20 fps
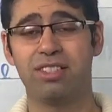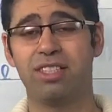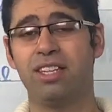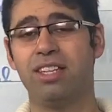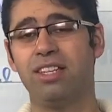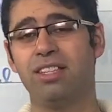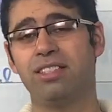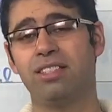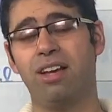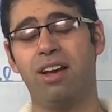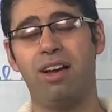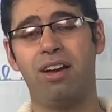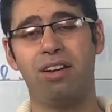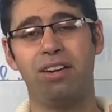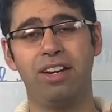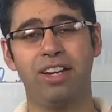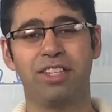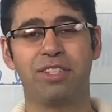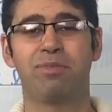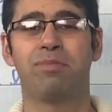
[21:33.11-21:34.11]
These
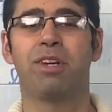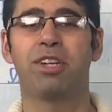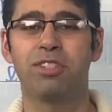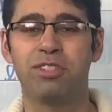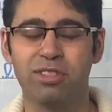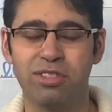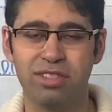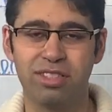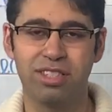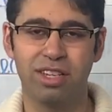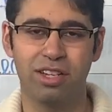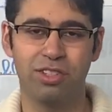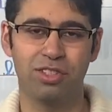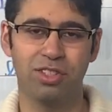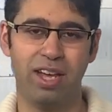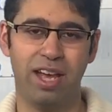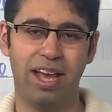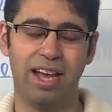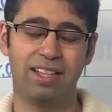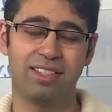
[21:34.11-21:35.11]
are expressions such
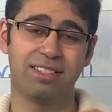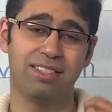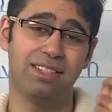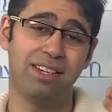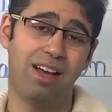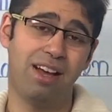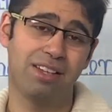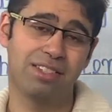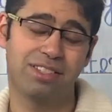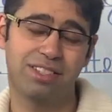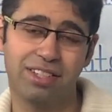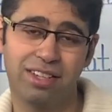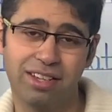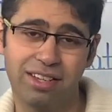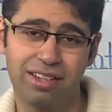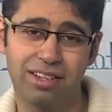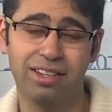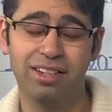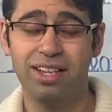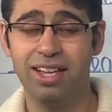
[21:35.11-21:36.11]
as last
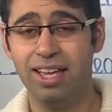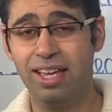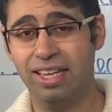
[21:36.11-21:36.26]
year,